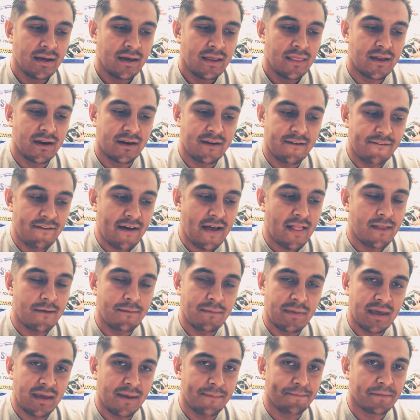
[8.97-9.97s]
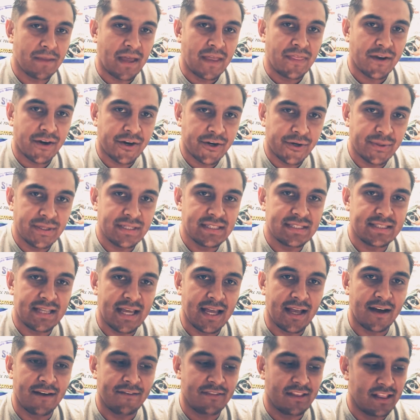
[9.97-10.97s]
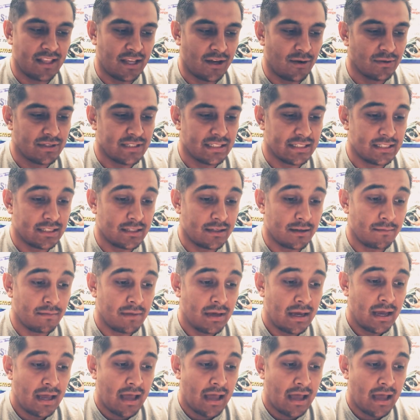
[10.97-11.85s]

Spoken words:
their development, and the current state of the legal system.